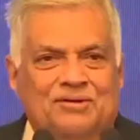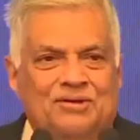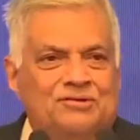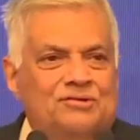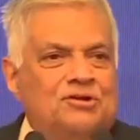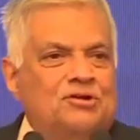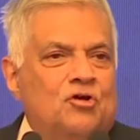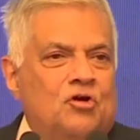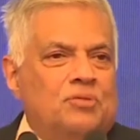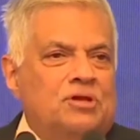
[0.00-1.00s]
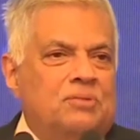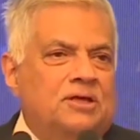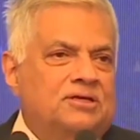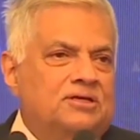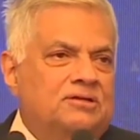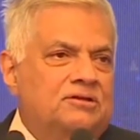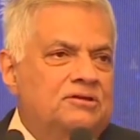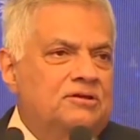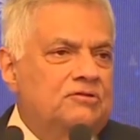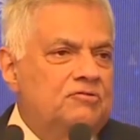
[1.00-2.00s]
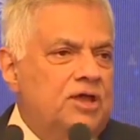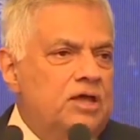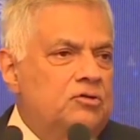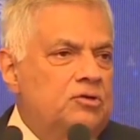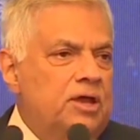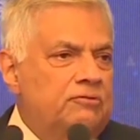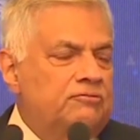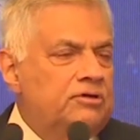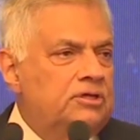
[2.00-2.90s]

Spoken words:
It's not a normal budget where you have